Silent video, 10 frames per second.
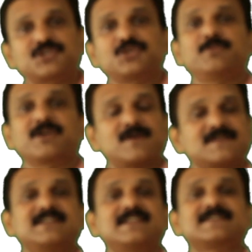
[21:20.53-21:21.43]
True,
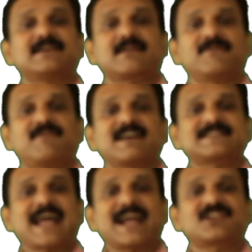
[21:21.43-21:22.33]
because it is a
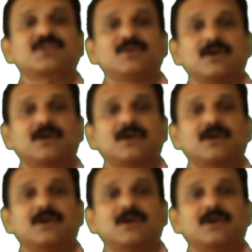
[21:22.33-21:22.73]
reflex action,